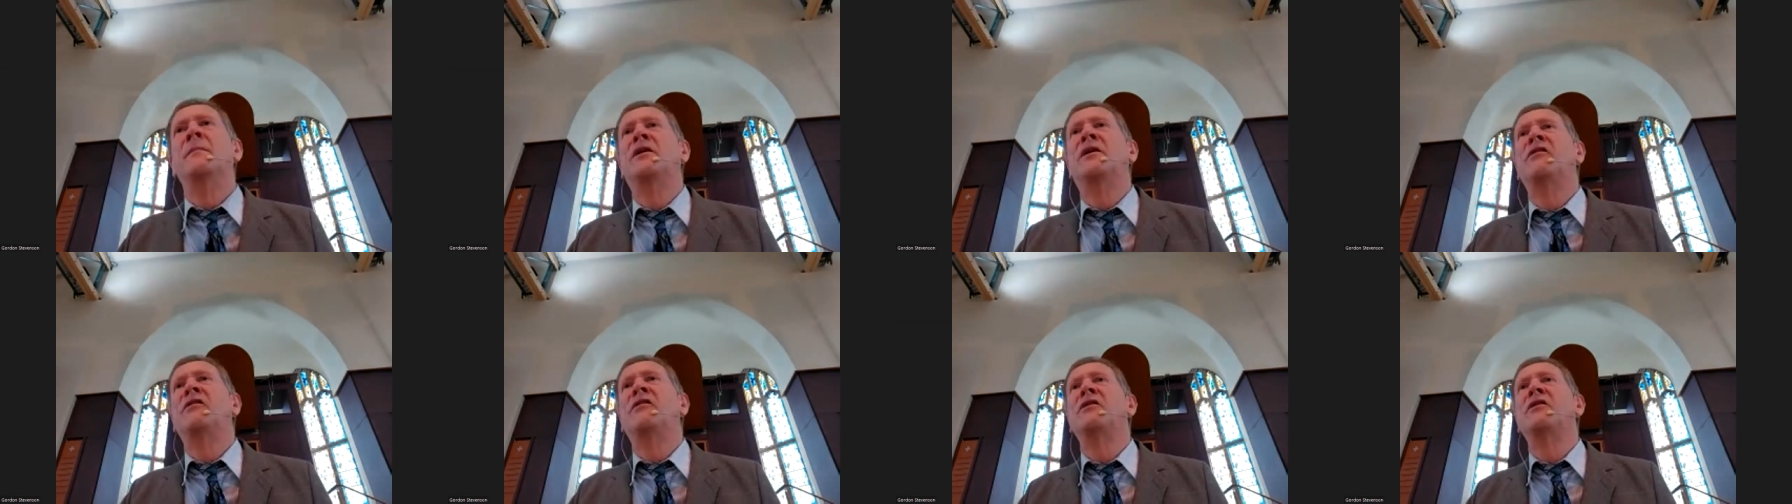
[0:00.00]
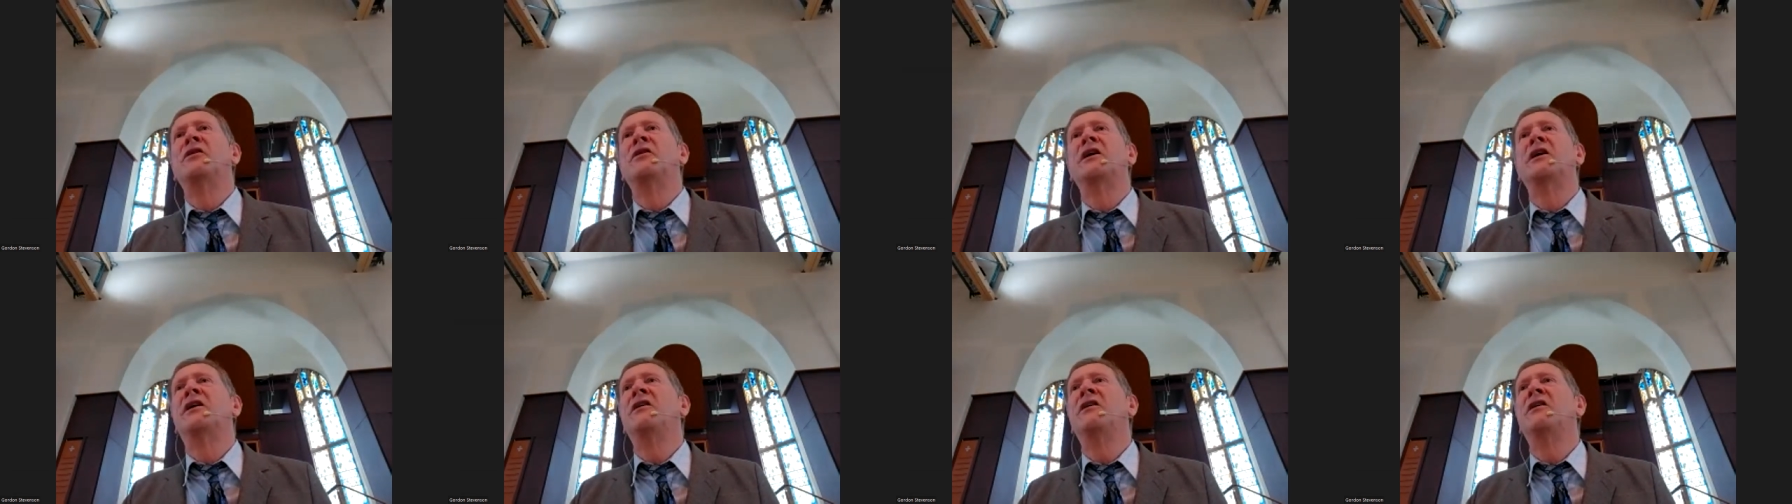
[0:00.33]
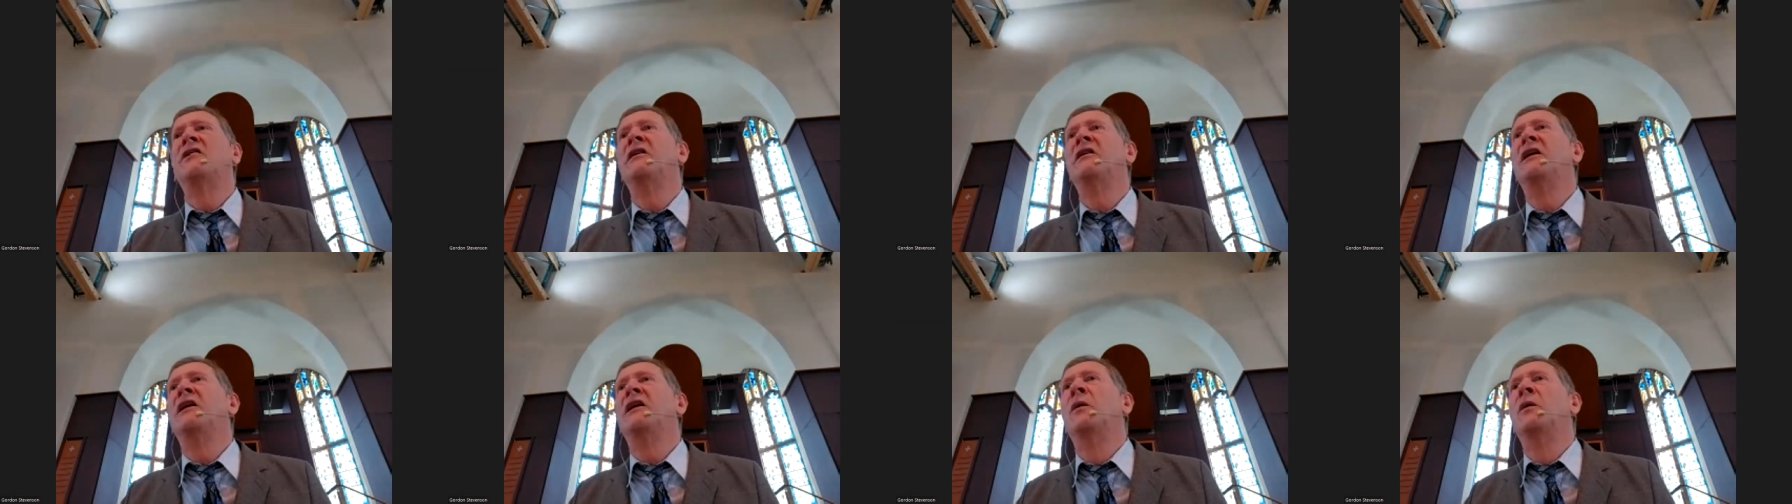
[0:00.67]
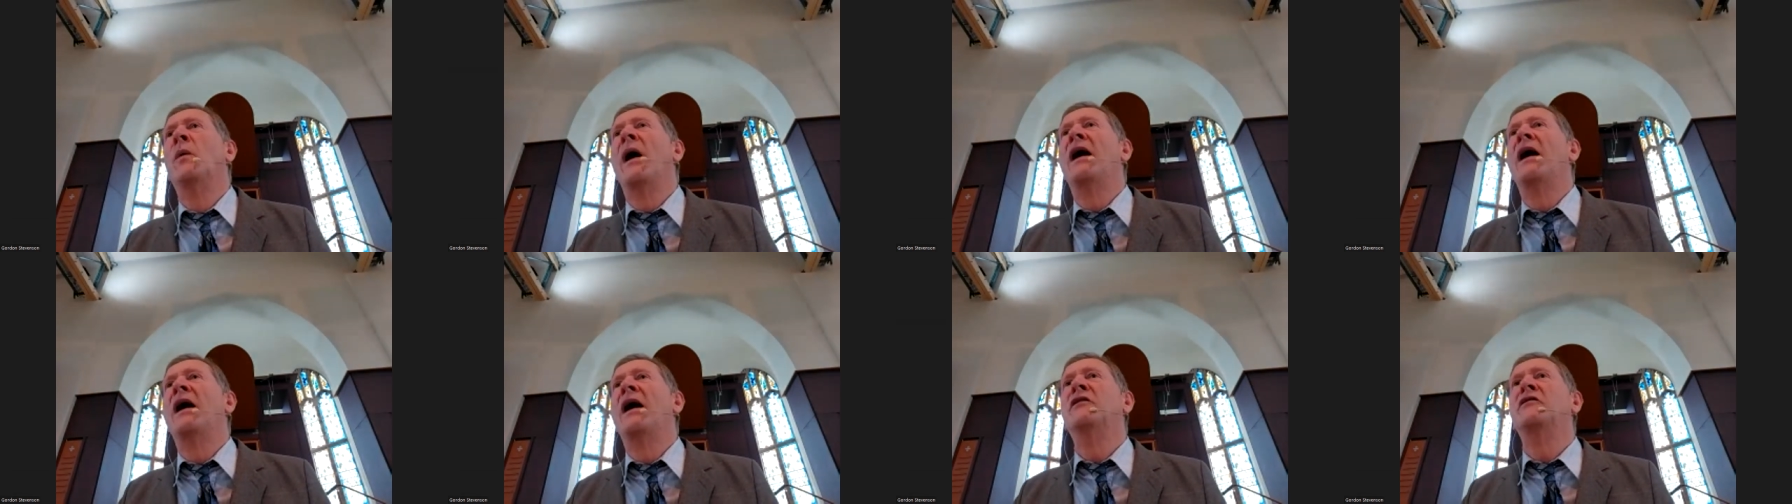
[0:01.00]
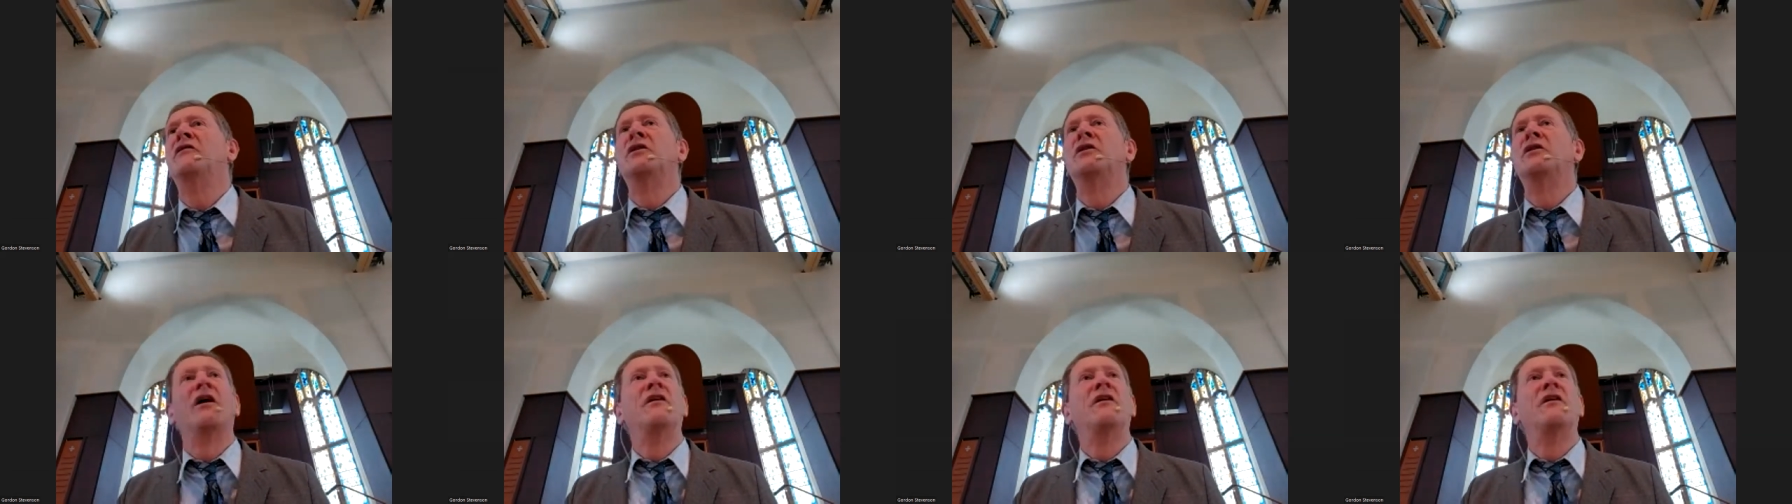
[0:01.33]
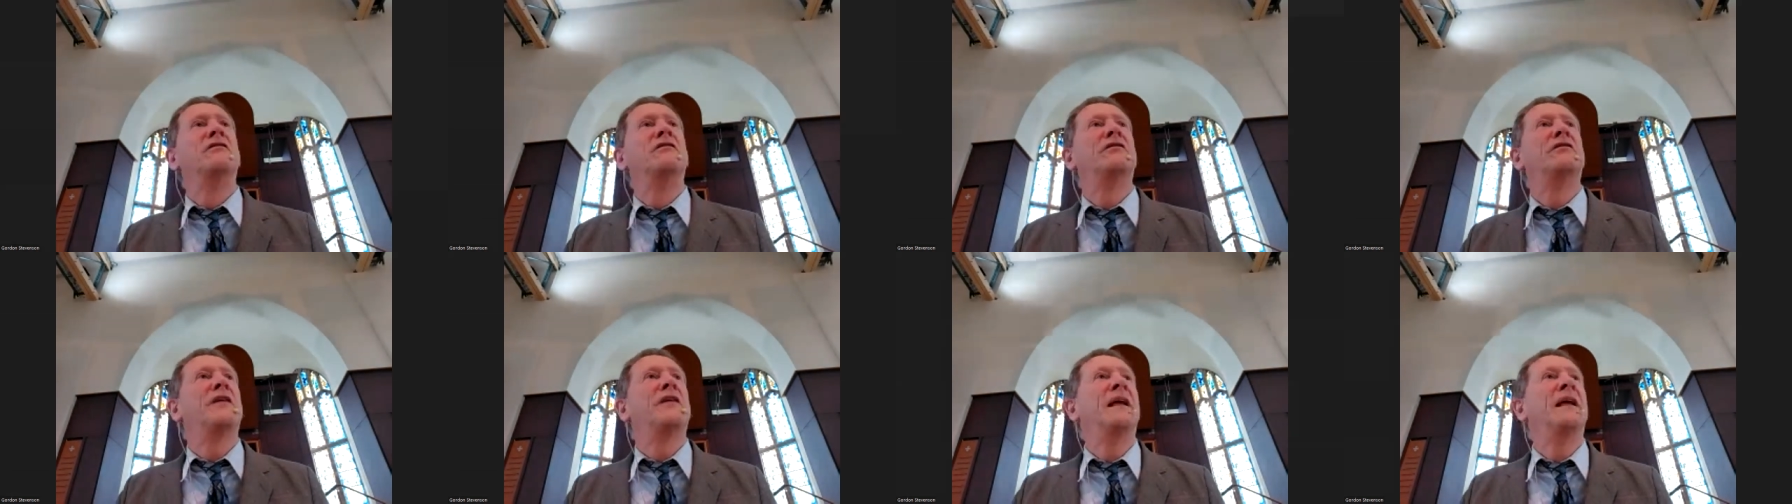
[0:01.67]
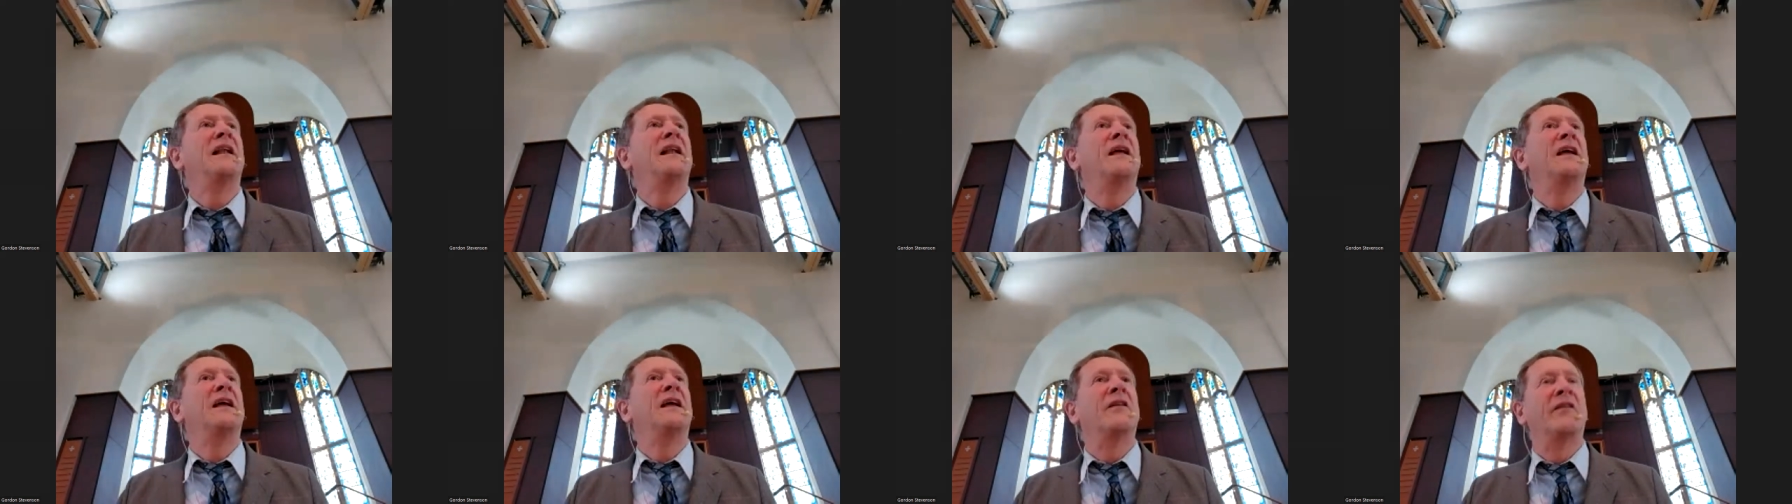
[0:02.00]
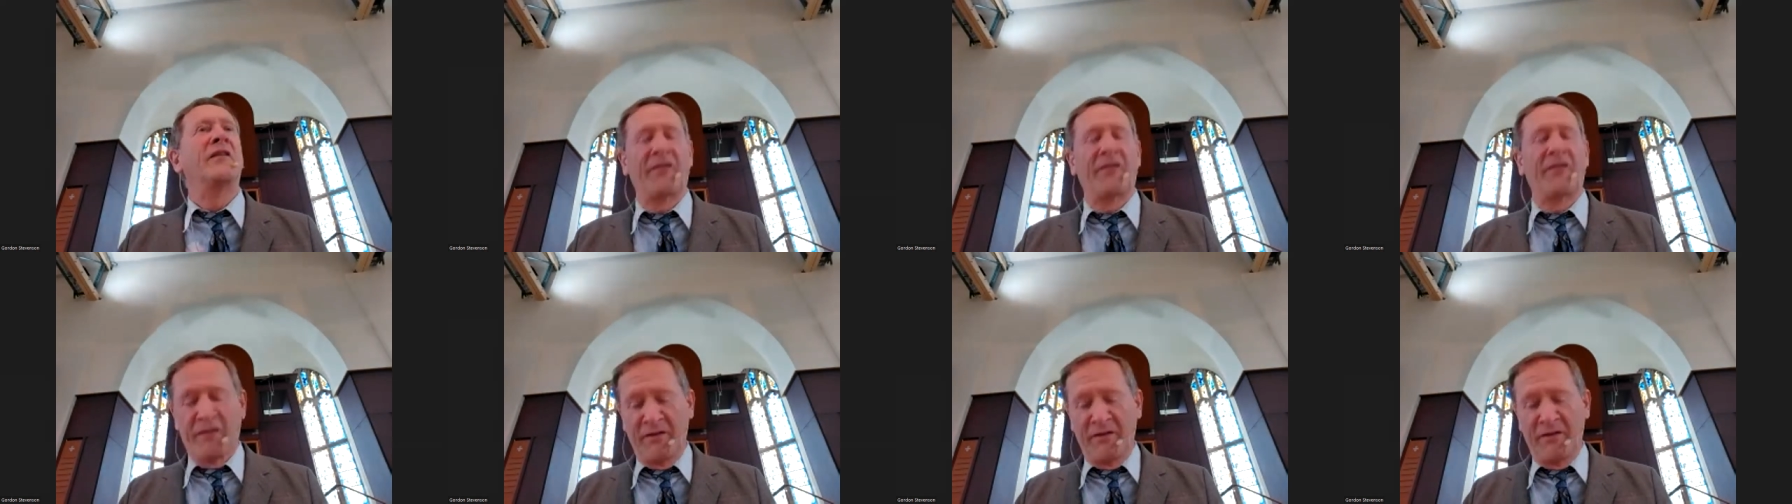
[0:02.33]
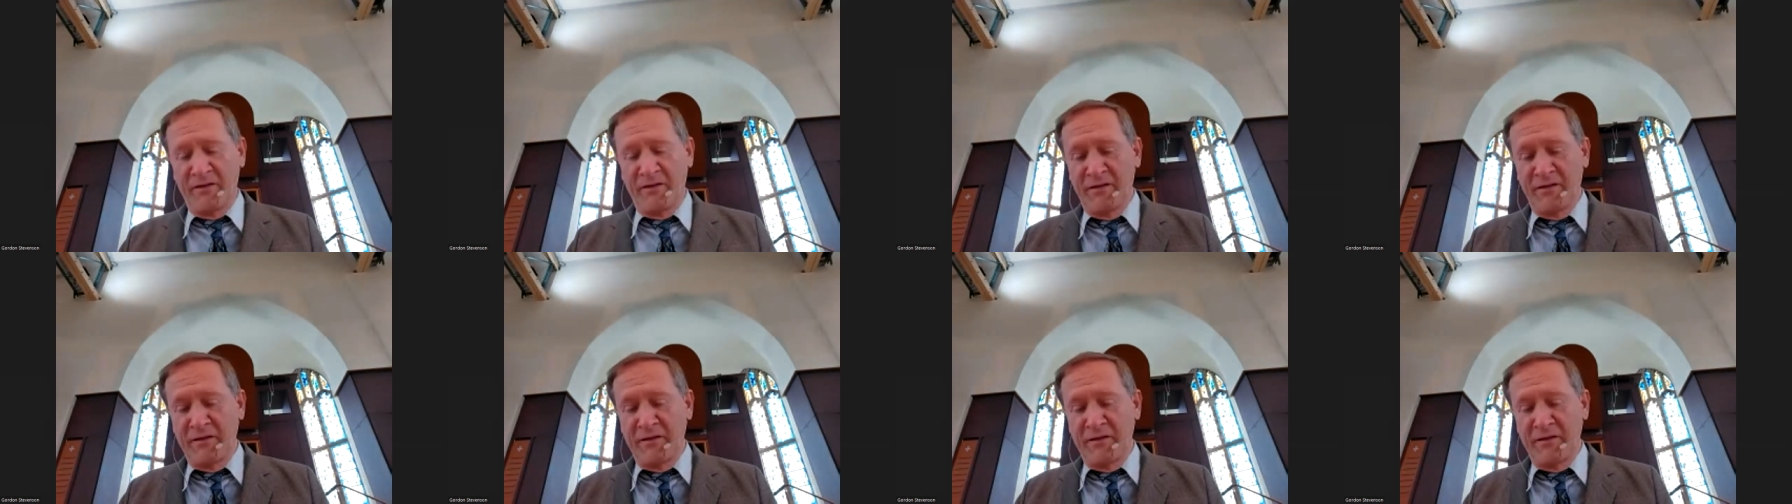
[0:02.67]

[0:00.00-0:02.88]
because you're acutely aware of your own failings.